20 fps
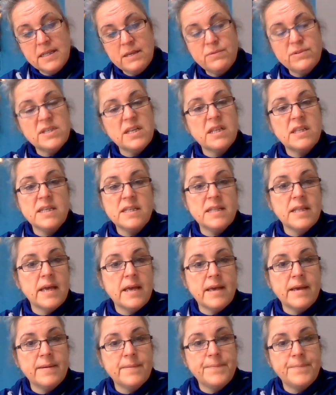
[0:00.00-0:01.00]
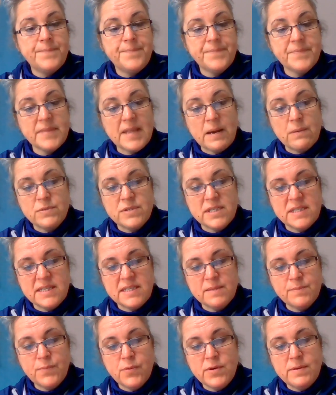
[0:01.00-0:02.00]
There was nothing there. That was a
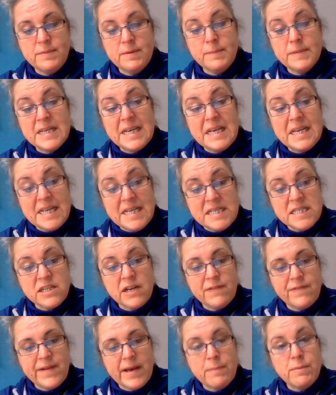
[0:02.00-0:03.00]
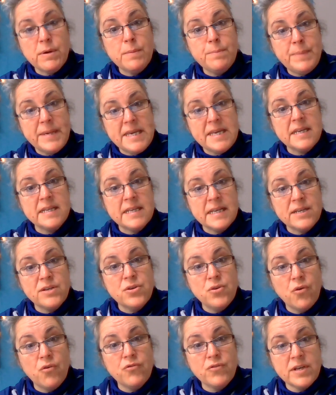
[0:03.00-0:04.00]
disappointment, but at least I found my beacon had
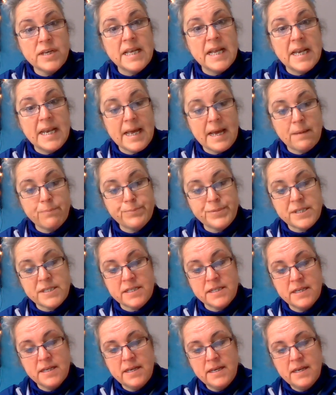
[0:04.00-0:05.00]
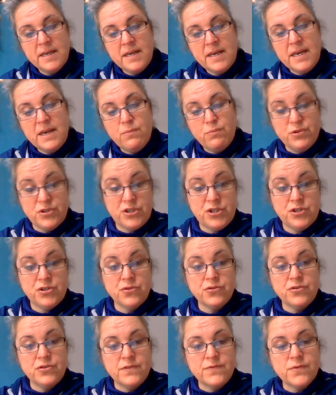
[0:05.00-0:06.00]
not collapsed. It was
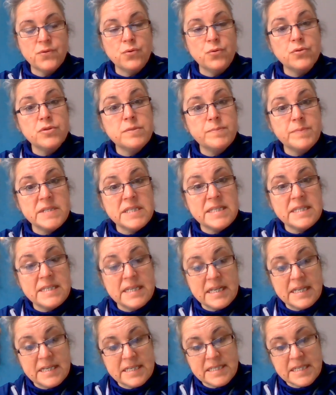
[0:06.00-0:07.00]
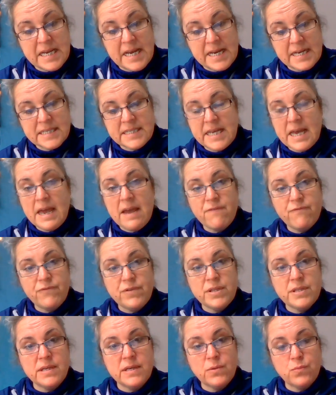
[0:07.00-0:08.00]
sodden, of course, but still intact.
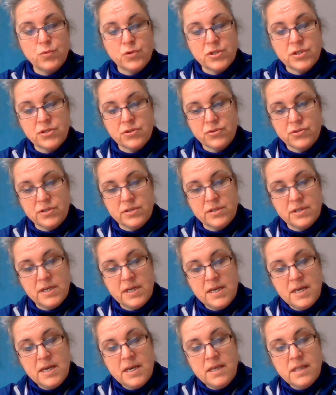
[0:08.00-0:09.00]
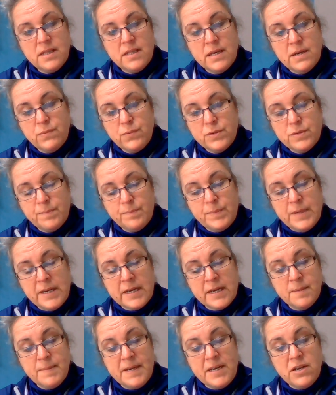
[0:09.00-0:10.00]
Everything was sodden. There would
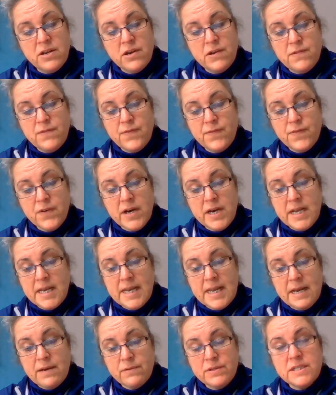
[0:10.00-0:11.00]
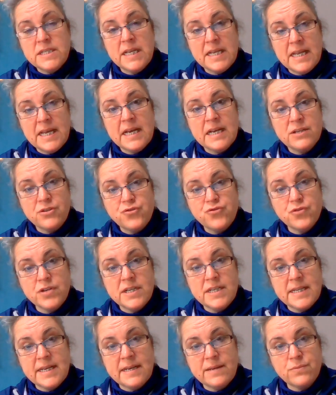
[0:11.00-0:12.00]
there could be no fire now until it had
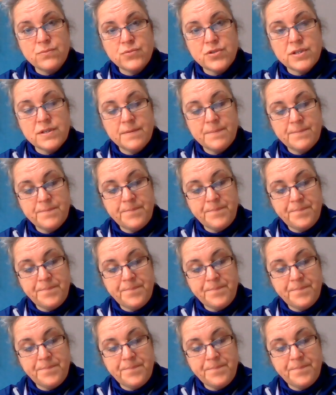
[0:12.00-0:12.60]
dried out.